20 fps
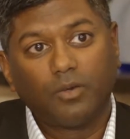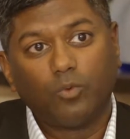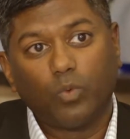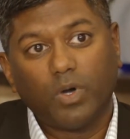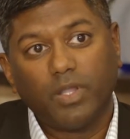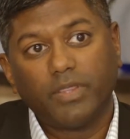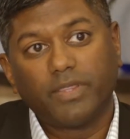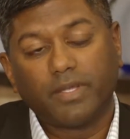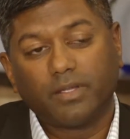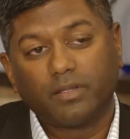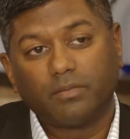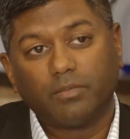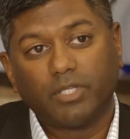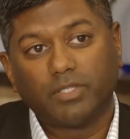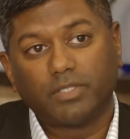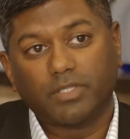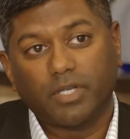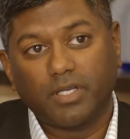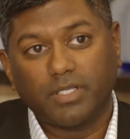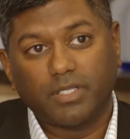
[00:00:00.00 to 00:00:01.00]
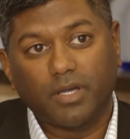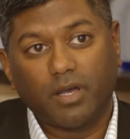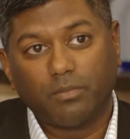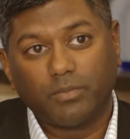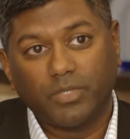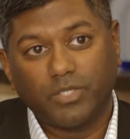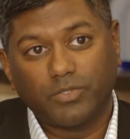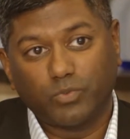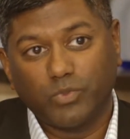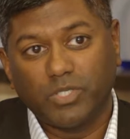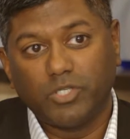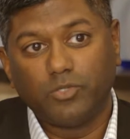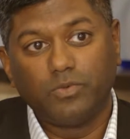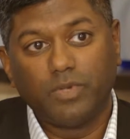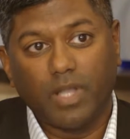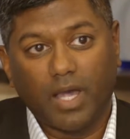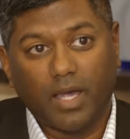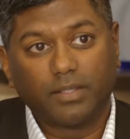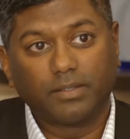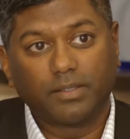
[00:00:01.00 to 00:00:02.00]
One thing the military taught me is we do
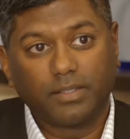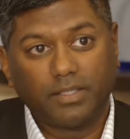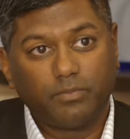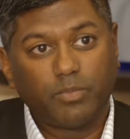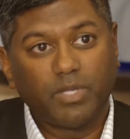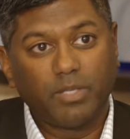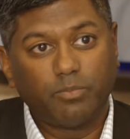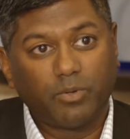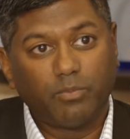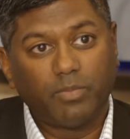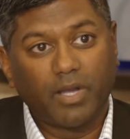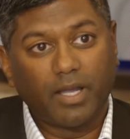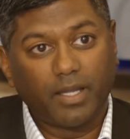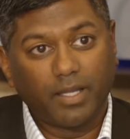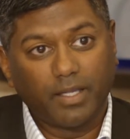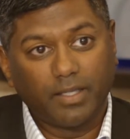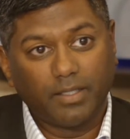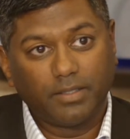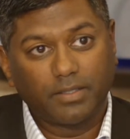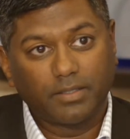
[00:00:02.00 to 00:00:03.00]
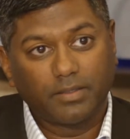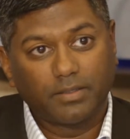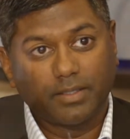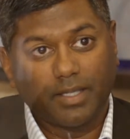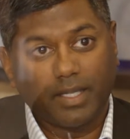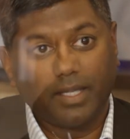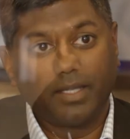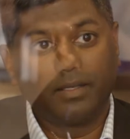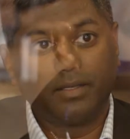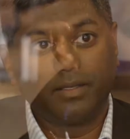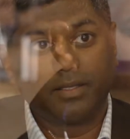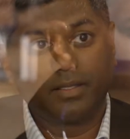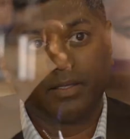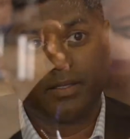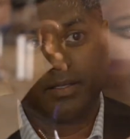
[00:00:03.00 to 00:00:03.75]
not leave people behind. And